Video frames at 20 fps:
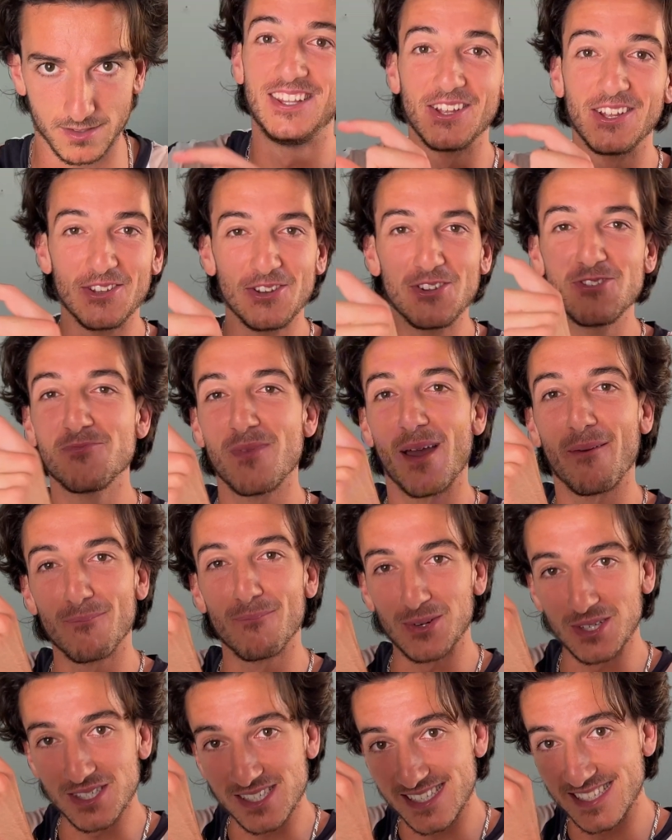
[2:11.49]
The new
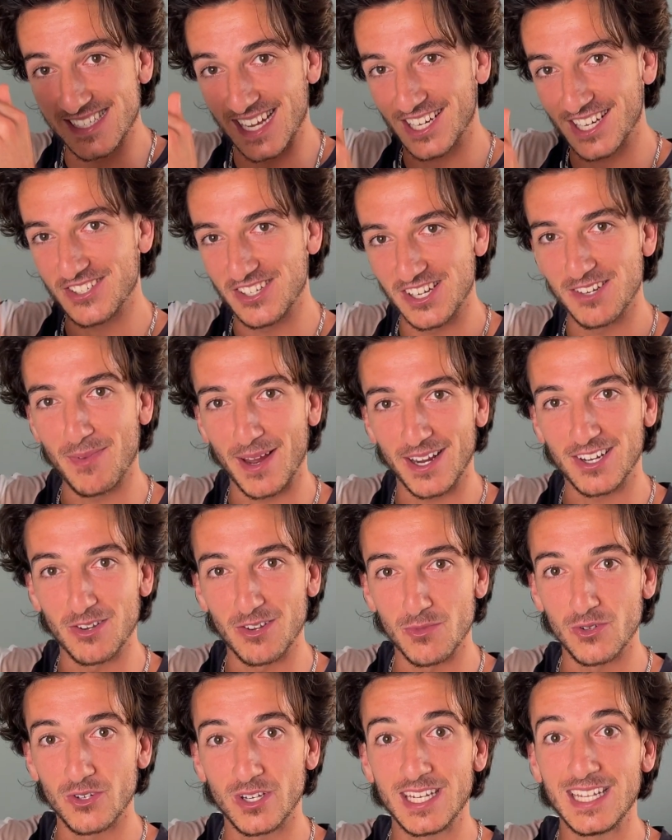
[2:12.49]
members section in my
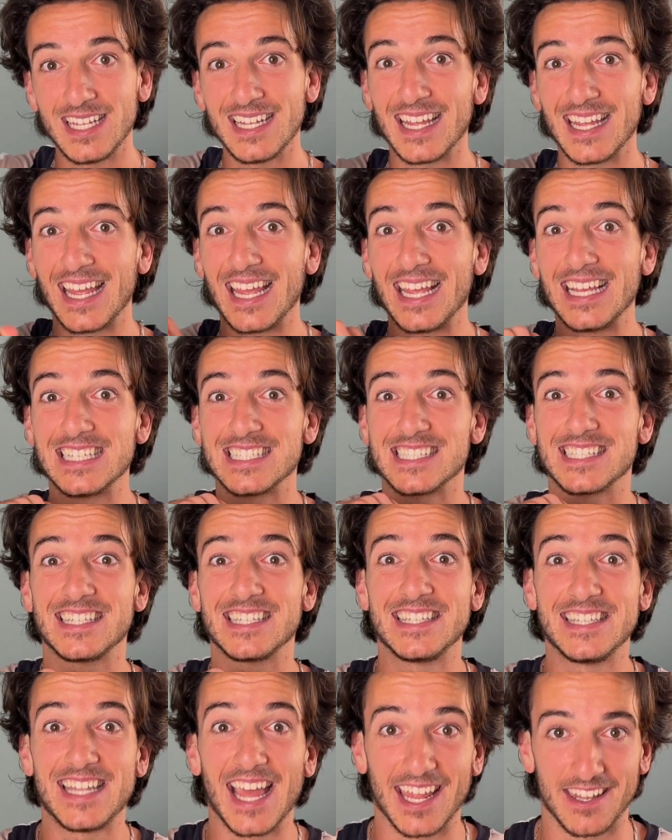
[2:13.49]
community is
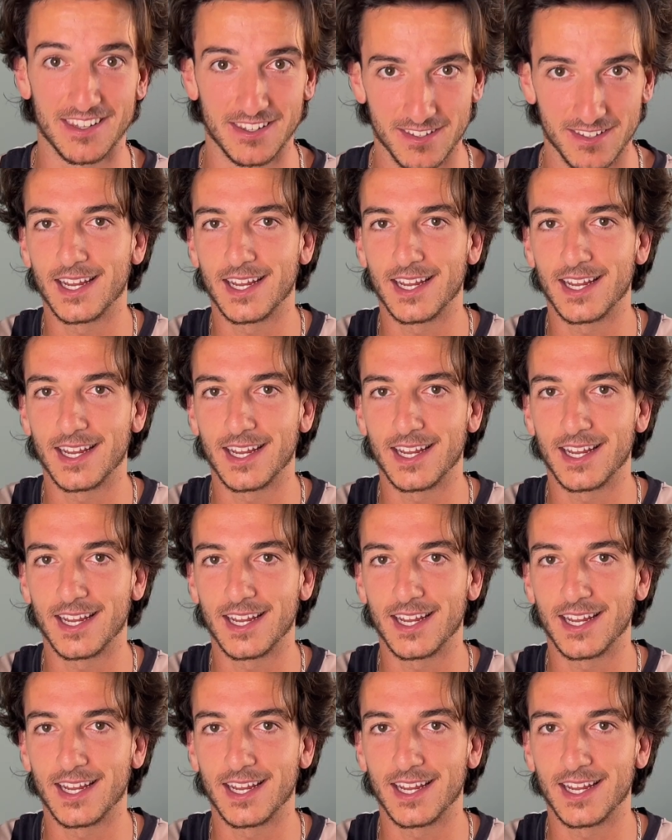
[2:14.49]
dead.